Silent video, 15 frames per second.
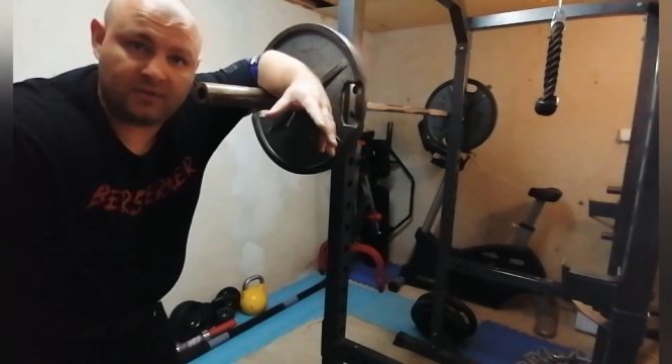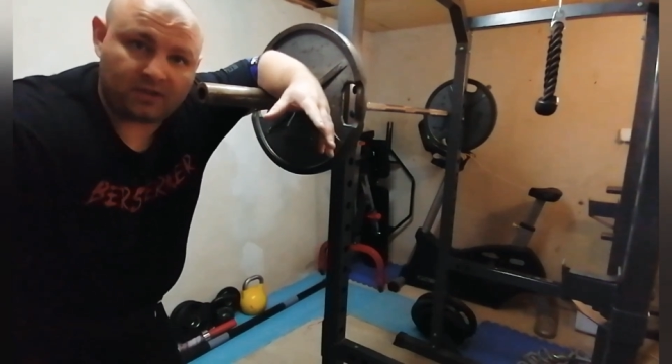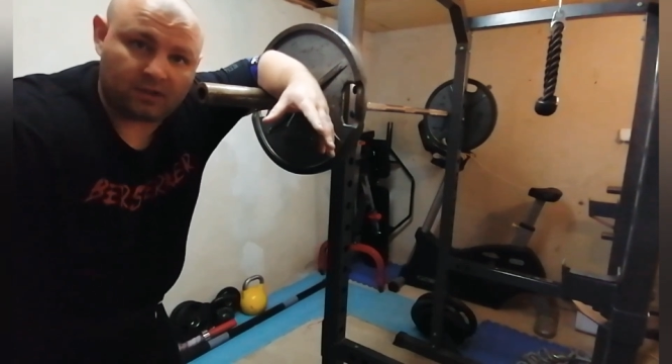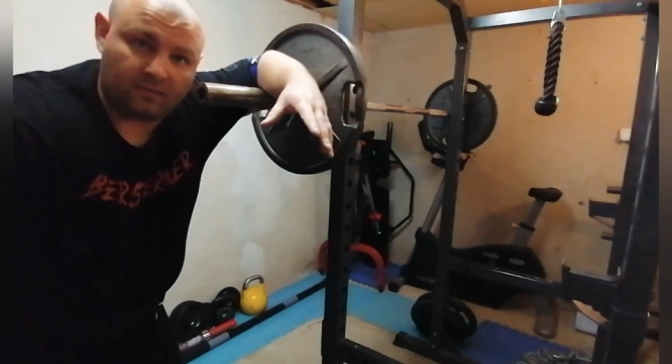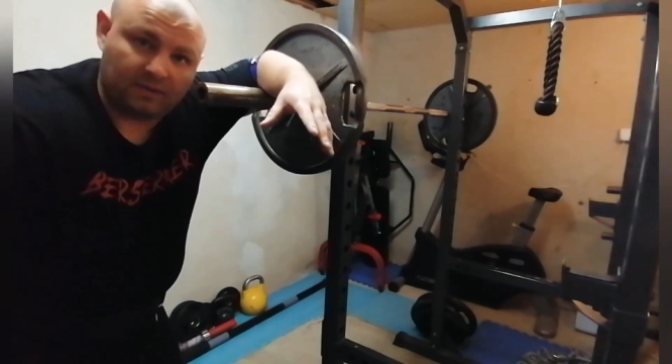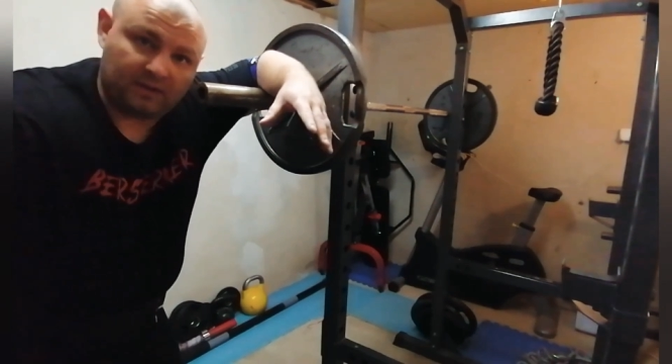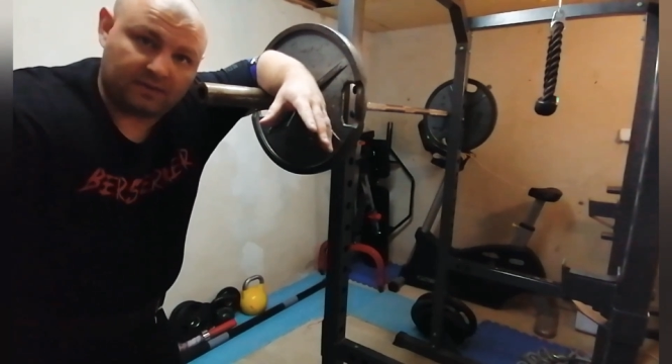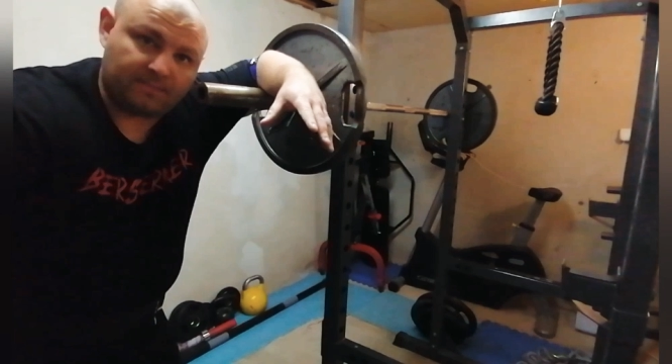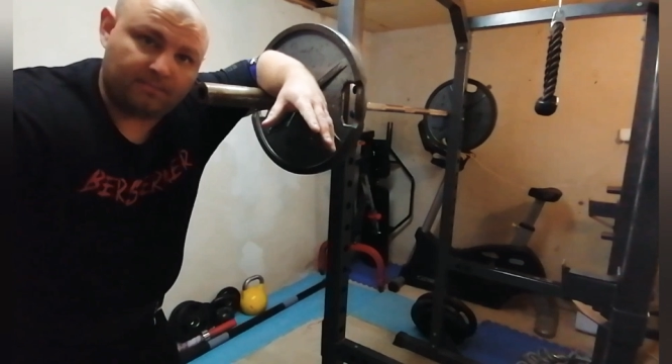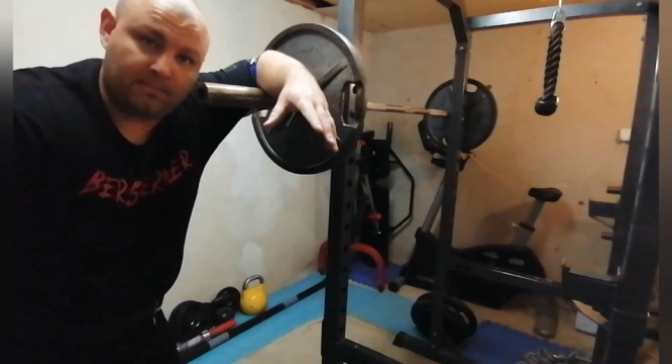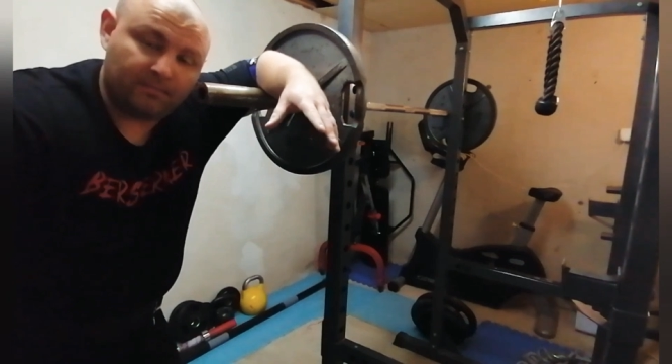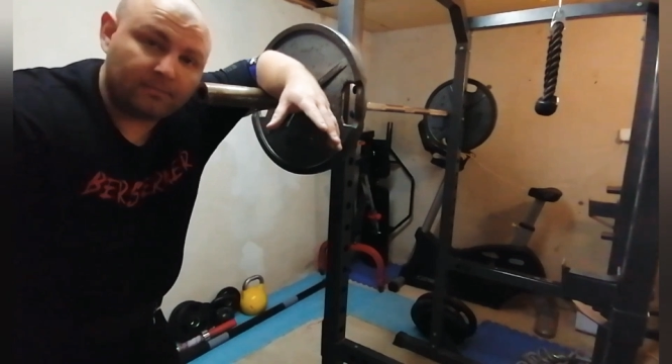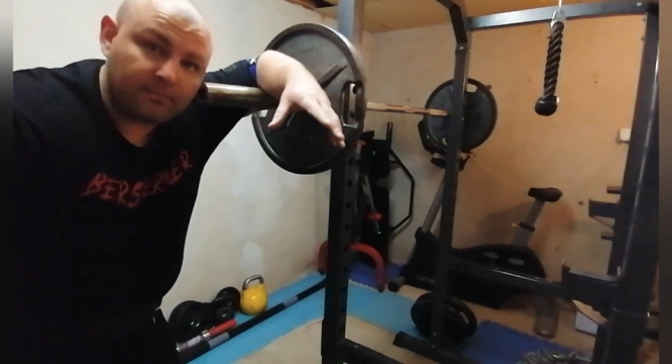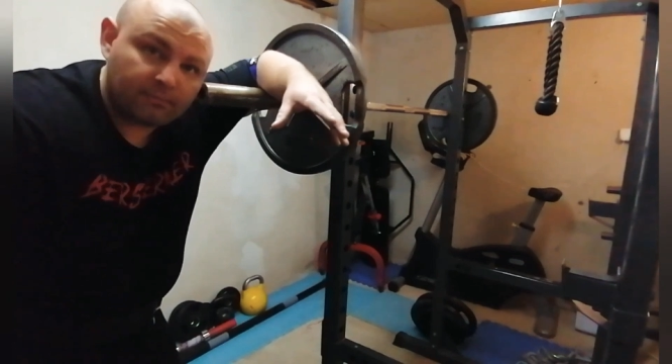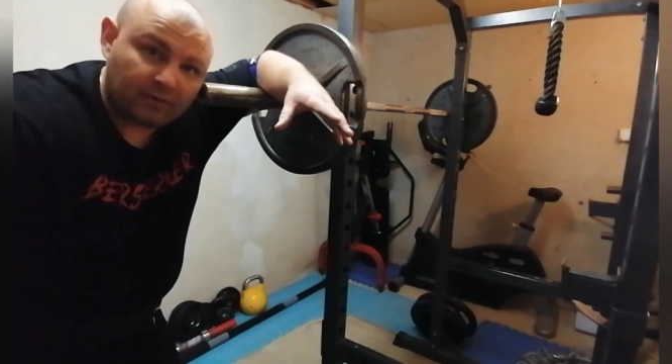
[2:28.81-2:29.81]

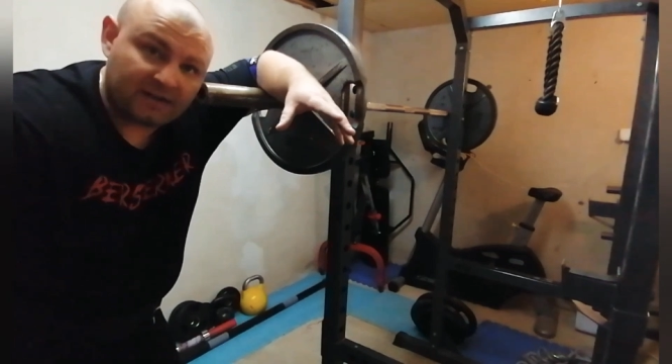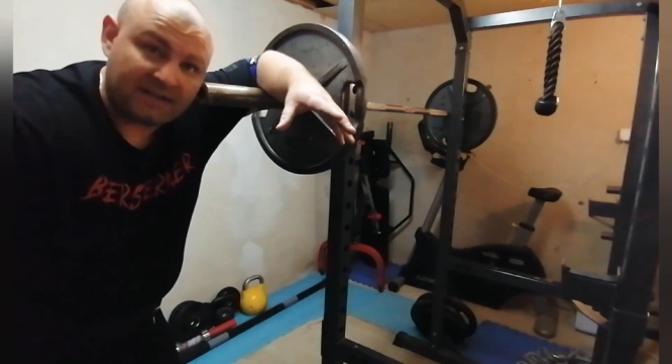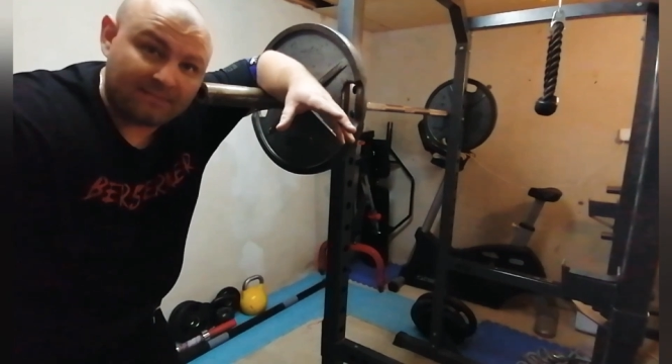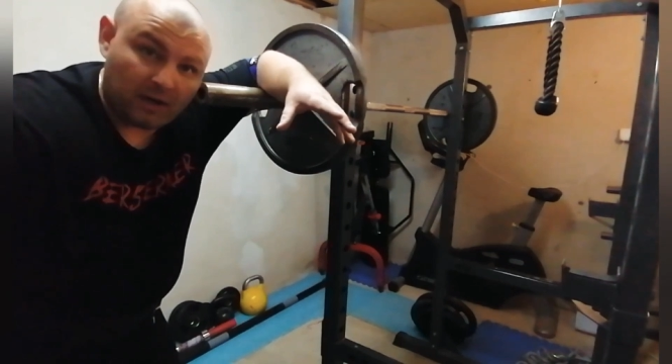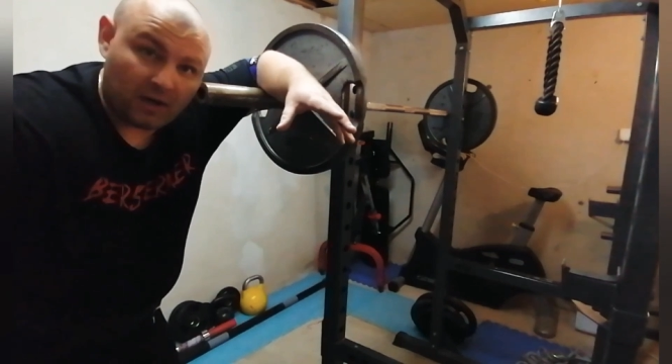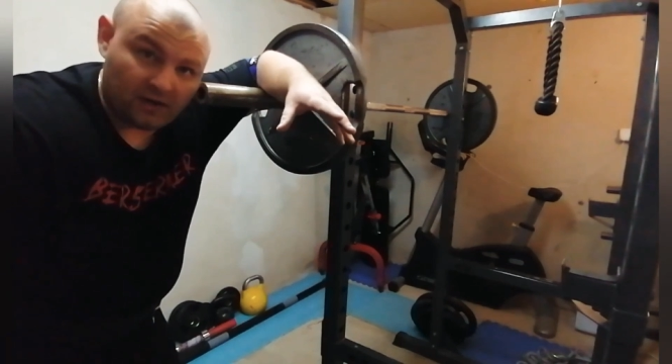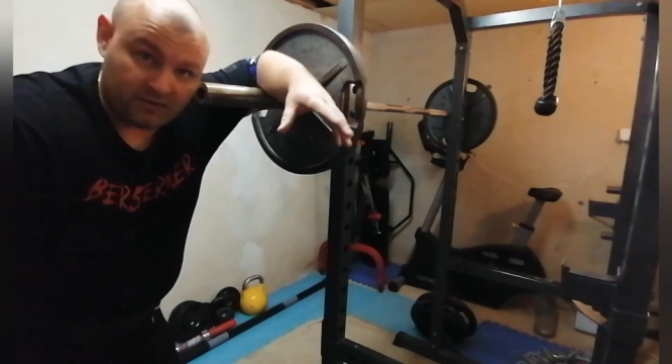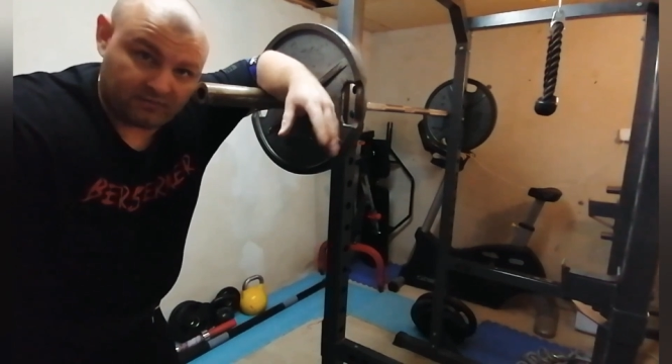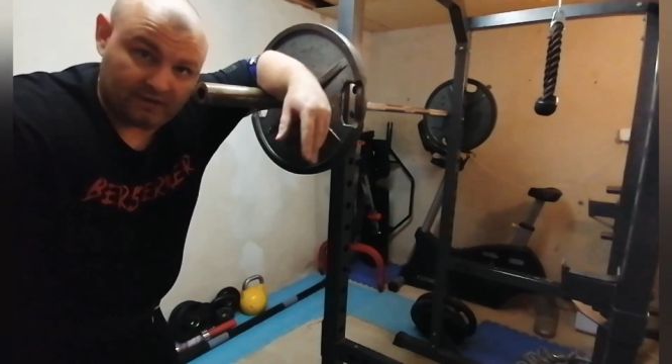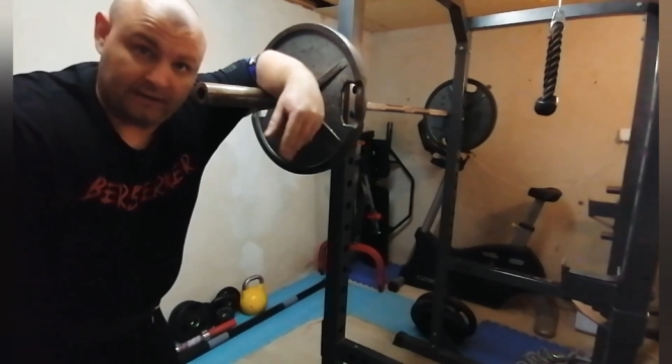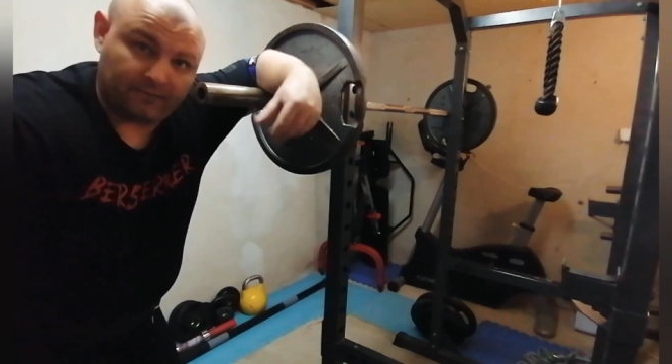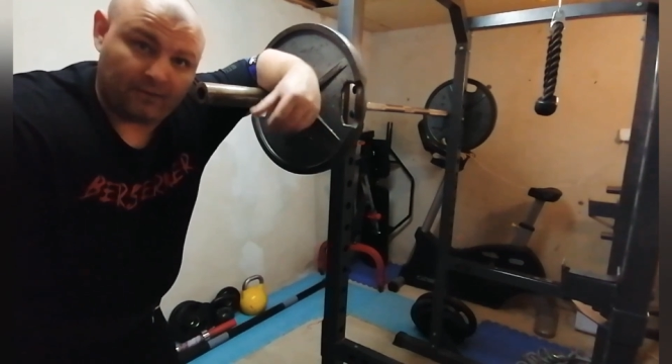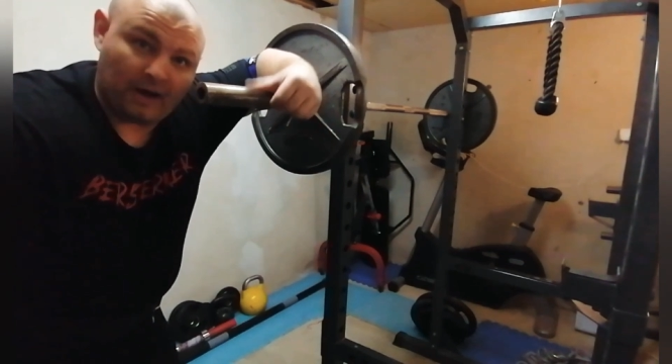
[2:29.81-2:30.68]
2-inch pressing bars, really,